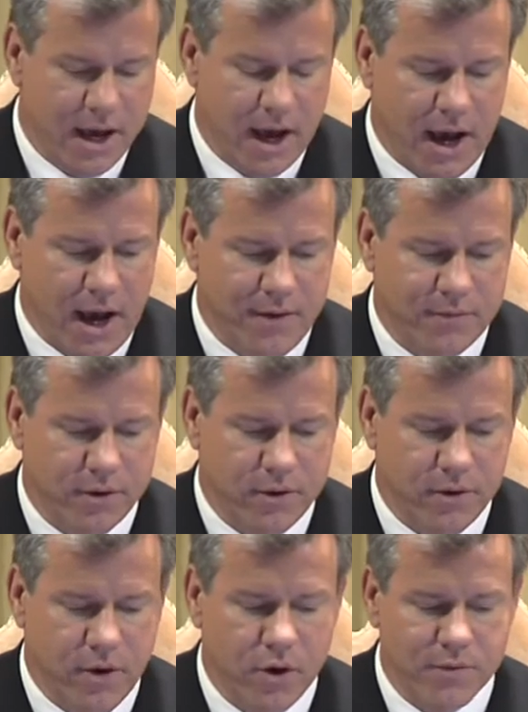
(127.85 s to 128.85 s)
Uh, if
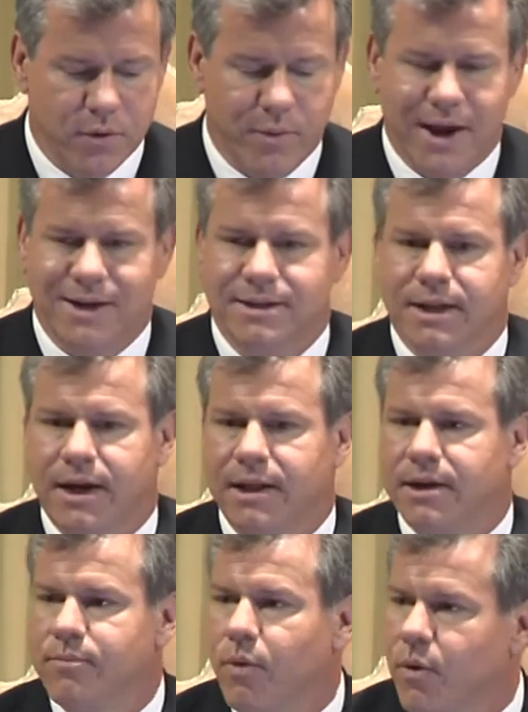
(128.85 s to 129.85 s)
you're overweight,
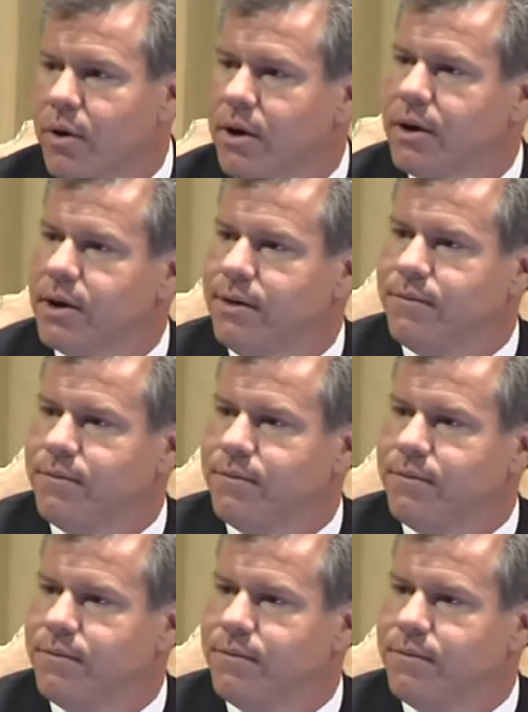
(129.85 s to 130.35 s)
slightly more.